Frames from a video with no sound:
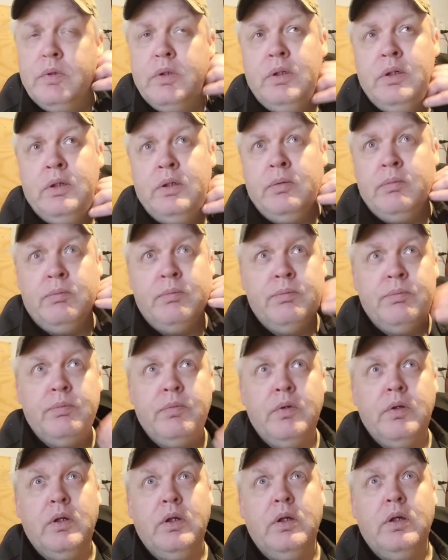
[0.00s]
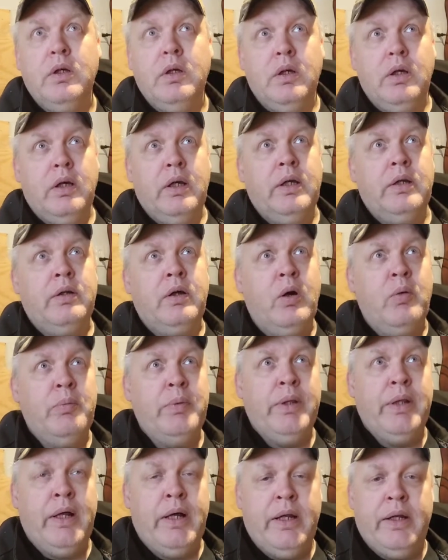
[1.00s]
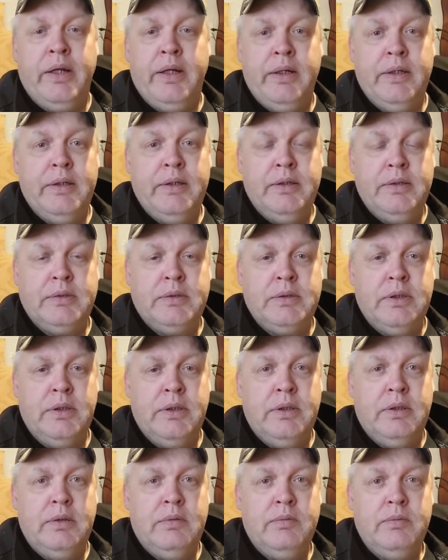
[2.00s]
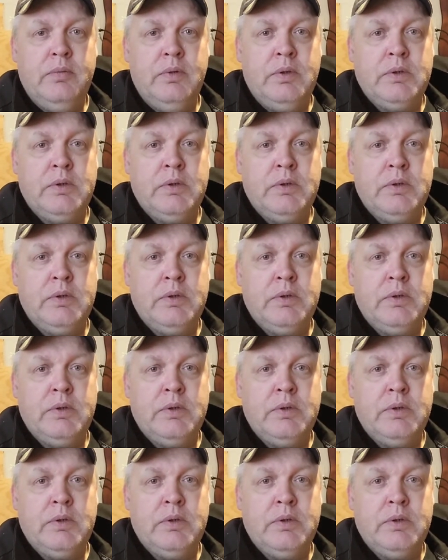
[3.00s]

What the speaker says: and told me that I needed to see a